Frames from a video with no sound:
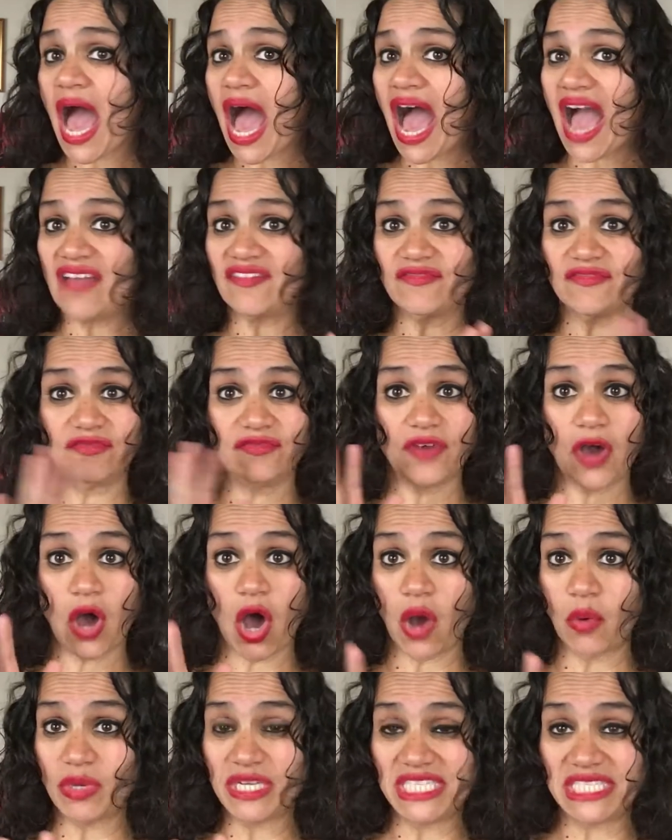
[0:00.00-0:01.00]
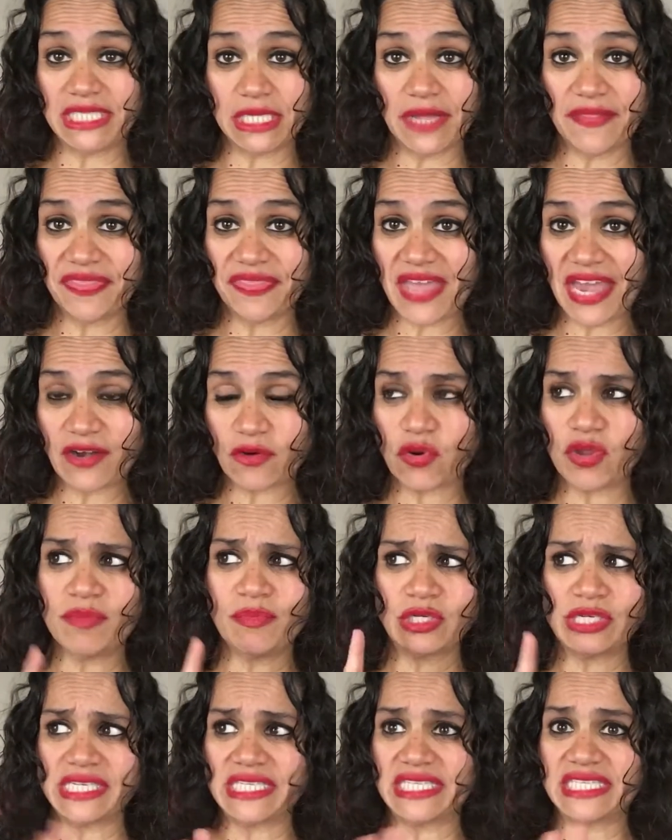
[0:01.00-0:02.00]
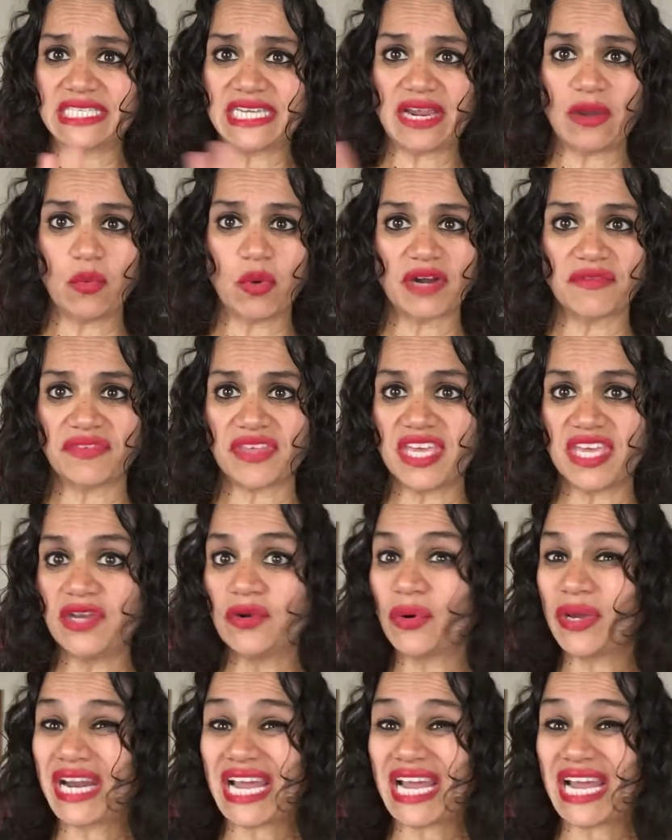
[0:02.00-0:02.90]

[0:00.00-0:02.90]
I've always done that creamer since day one of keto.